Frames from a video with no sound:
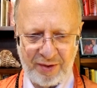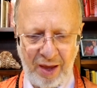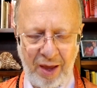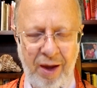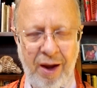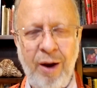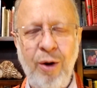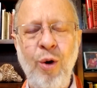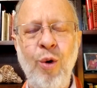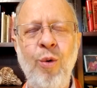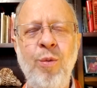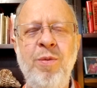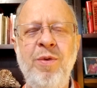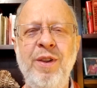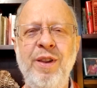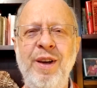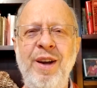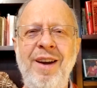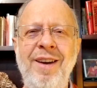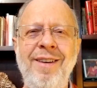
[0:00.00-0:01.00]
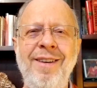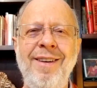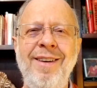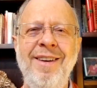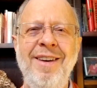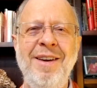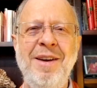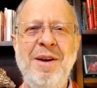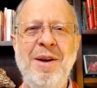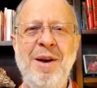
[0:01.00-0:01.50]
And hopefully
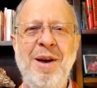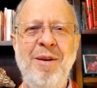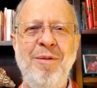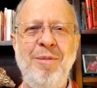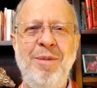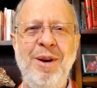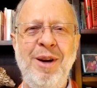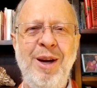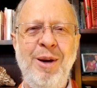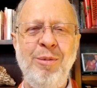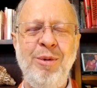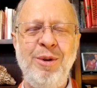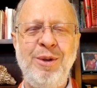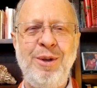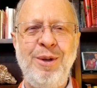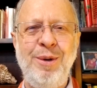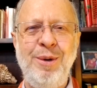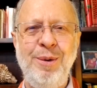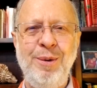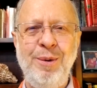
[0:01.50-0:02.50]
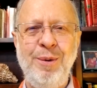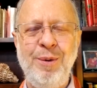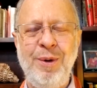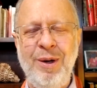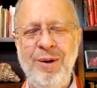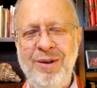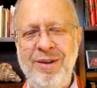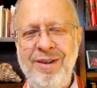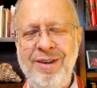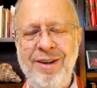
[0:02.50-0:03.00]
I've been able
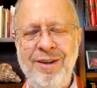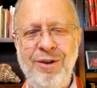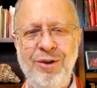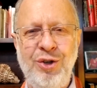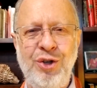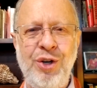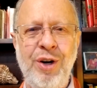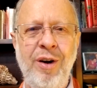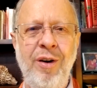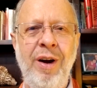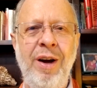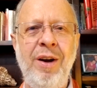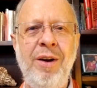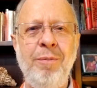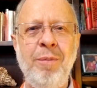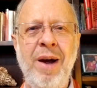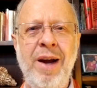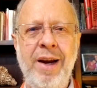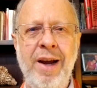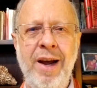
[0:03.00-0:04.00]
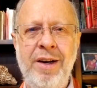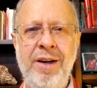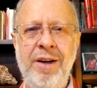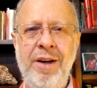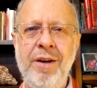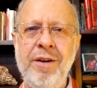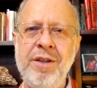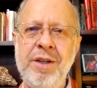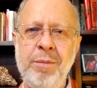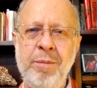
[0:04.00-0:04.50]
to, in sharing my
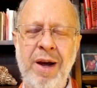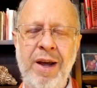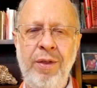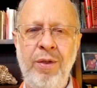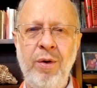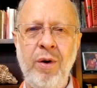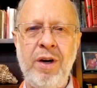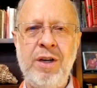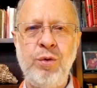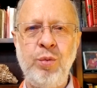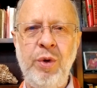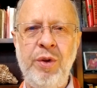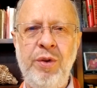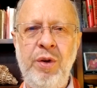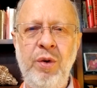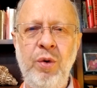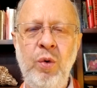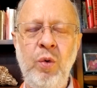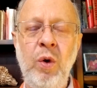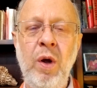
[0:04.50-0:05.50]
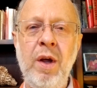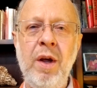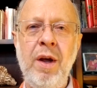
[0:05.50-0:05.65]
ideas and my thoughts with you,